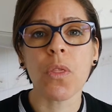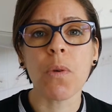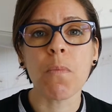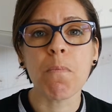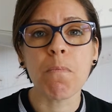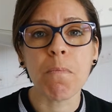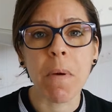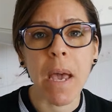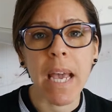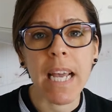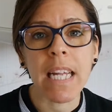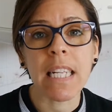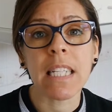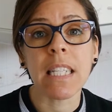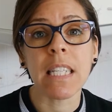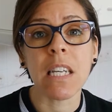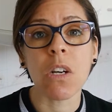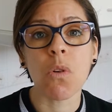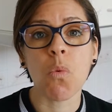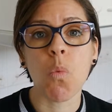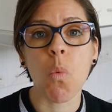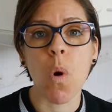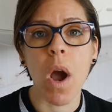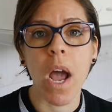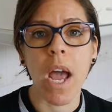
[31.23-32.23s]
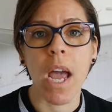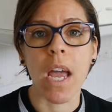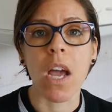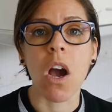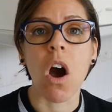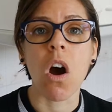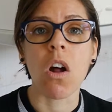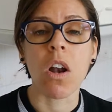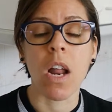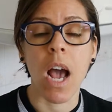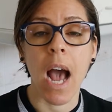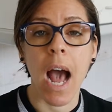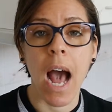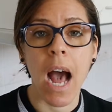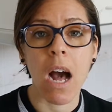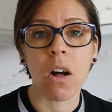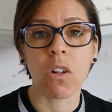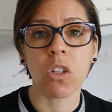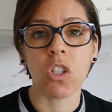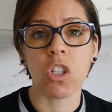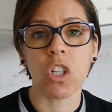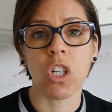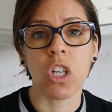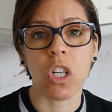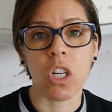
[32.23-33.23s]
the basic way on
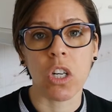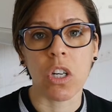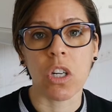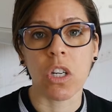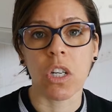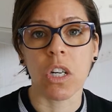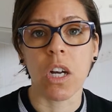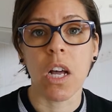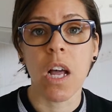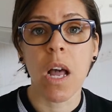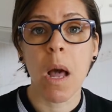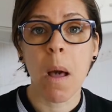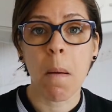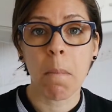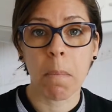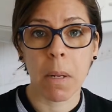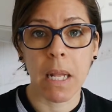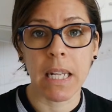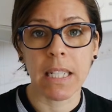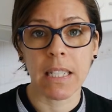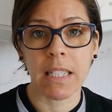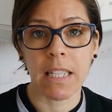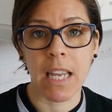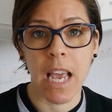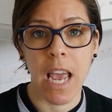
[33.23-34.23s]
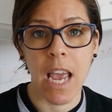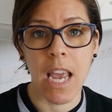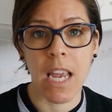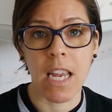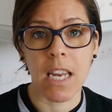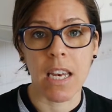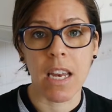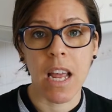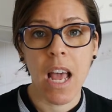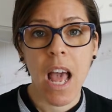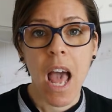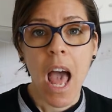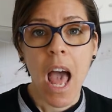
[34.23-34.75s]
how to cook plantain.